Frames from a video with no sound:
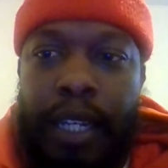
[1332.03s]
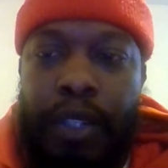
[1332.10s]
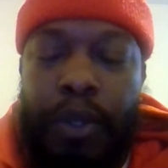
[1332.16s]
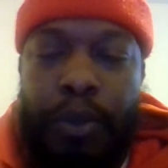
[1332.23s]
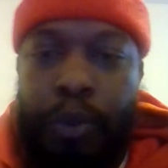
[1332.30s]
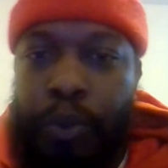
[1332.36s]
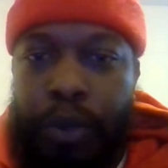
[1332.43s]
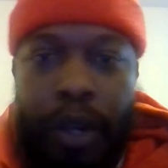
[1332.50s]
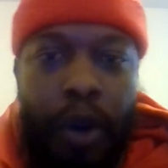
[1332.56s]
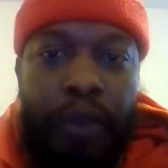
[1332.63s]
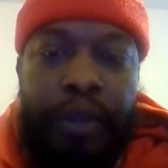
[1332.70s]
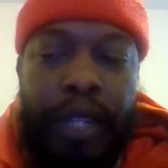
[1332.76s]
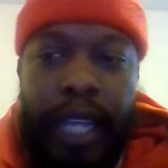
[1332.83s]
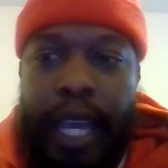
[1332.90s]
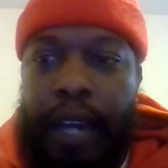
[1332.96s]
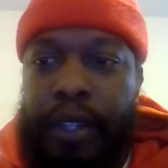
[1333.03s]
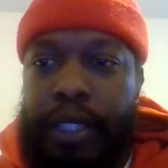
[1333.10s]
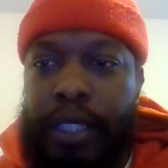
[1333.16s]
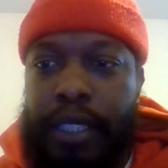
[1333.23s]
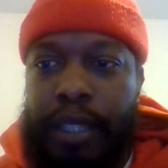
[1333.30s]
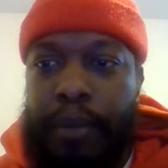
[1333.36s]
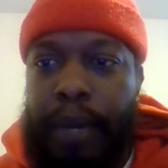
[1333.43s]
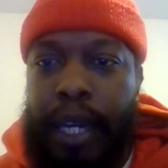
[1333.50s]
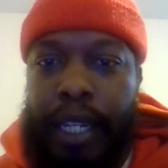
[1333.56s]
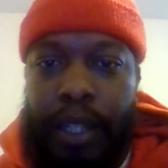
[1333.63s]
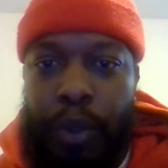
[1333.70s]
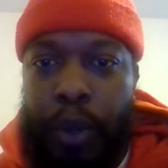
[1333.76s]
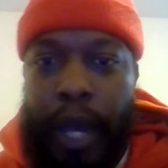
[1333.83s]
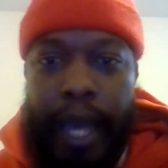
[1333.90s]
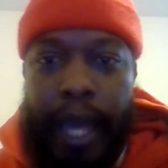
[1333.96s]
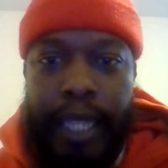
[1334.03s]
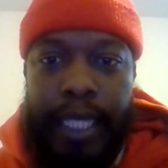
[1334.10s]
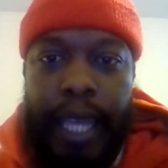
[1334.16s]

you over the counter to somebody who has